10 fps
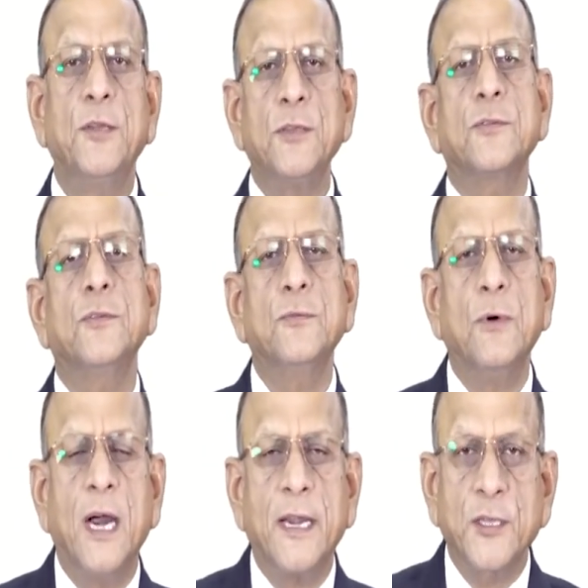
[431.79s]
This you
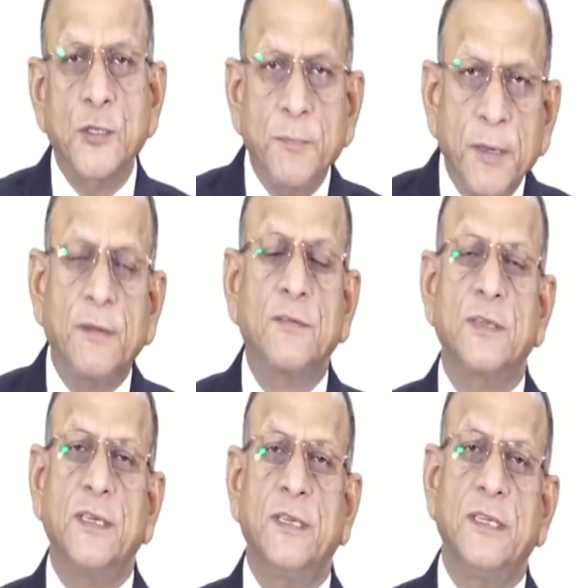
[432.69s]
are
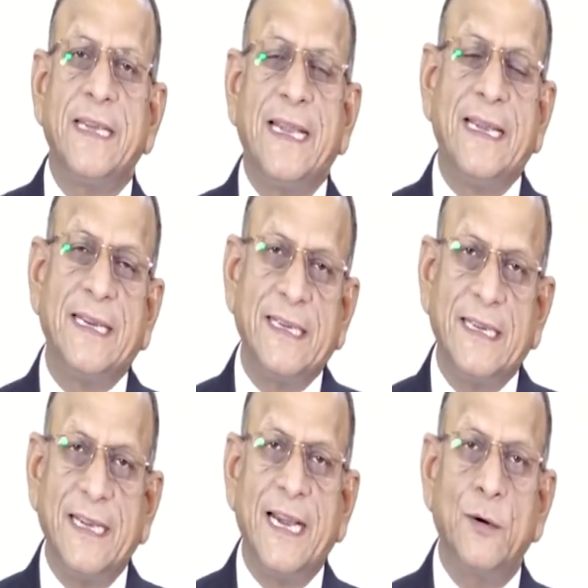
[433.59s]
experiencing day in and
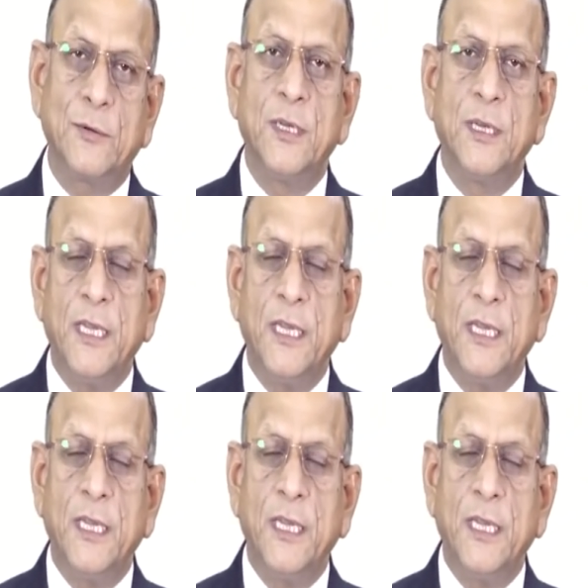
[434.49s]
day out.